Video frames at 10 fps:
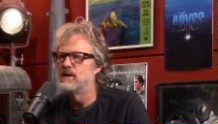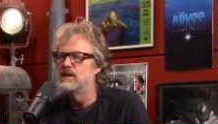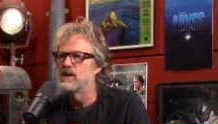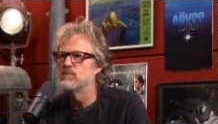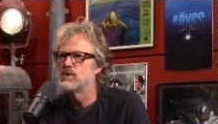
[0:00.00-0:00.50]
they
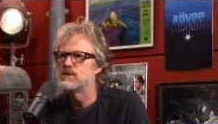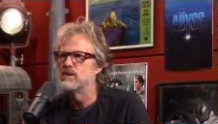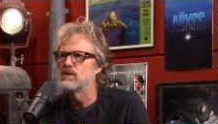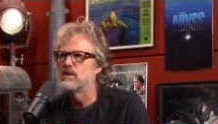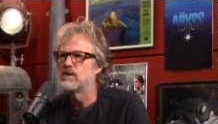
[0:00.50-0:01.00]
can
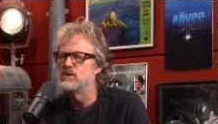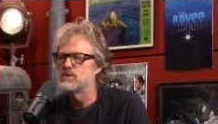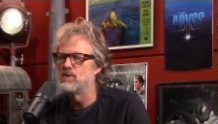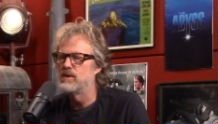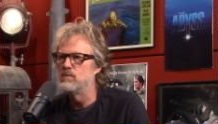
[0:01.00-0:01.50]
motion
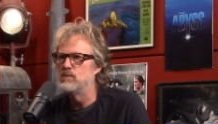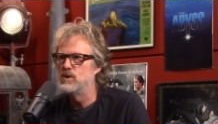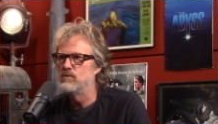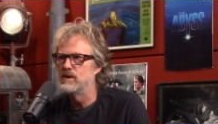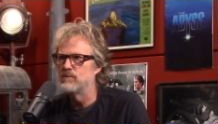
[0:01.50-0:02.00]
control them
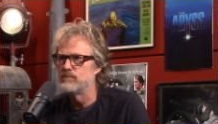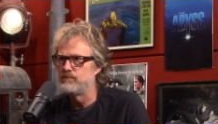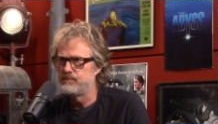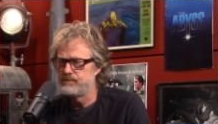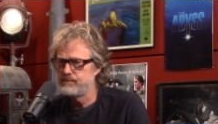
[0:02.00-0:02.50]
moving.
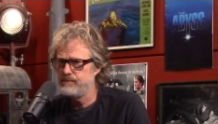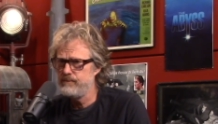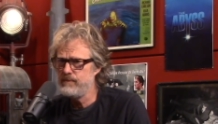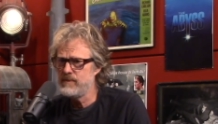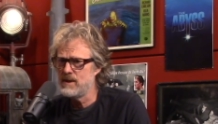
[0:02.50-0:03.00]

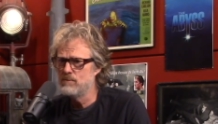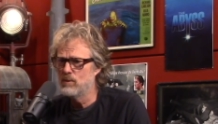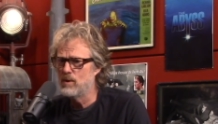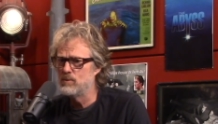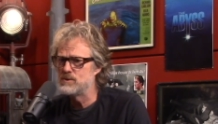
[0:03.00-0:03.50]
But
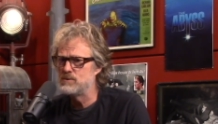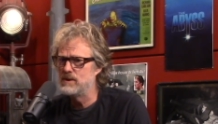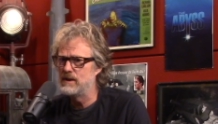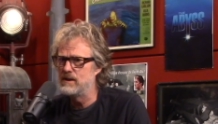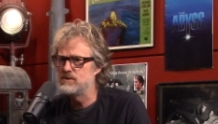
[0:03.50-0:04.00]
what was
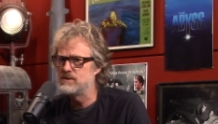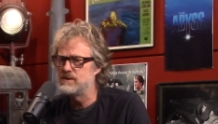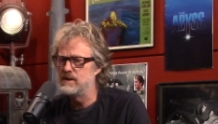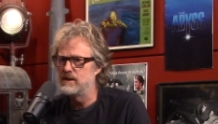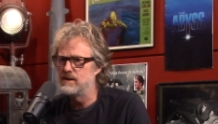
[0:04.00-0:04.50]
really
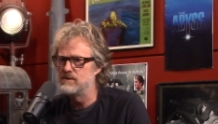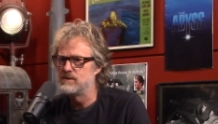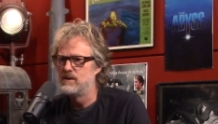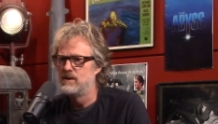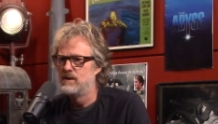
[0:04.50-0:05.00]
interesting is
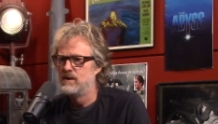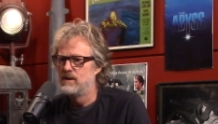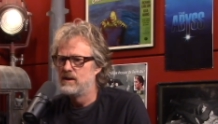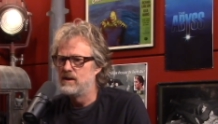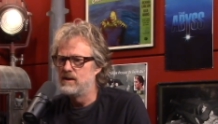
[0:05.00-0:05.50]

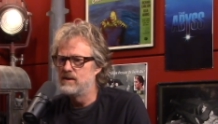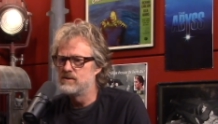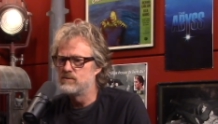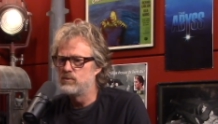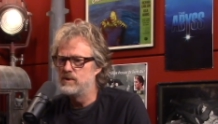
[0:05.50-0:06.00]

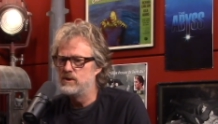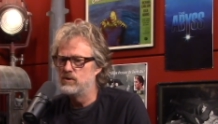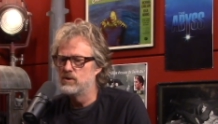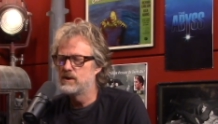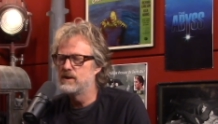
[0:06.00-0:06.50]
when you
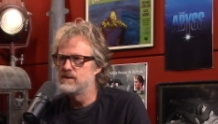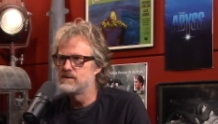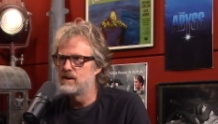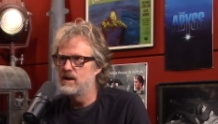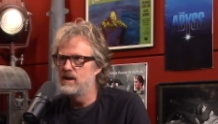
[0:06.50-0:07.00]
look
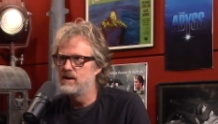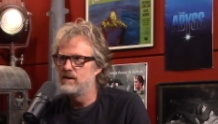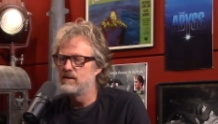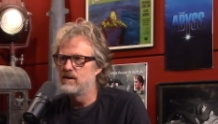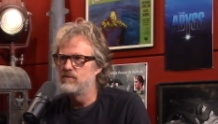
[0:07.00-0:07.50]
inside
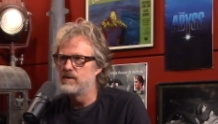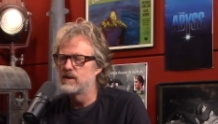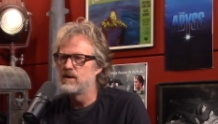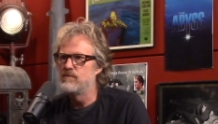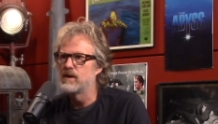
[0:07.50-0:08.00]
of the
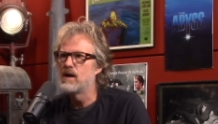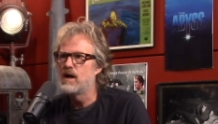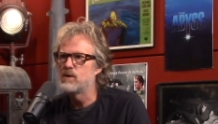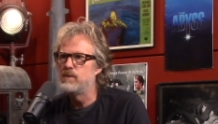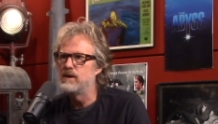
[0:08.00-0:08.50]

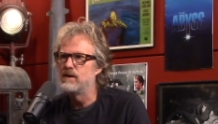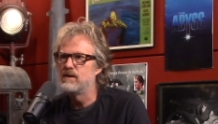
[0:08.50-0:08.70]
cockpit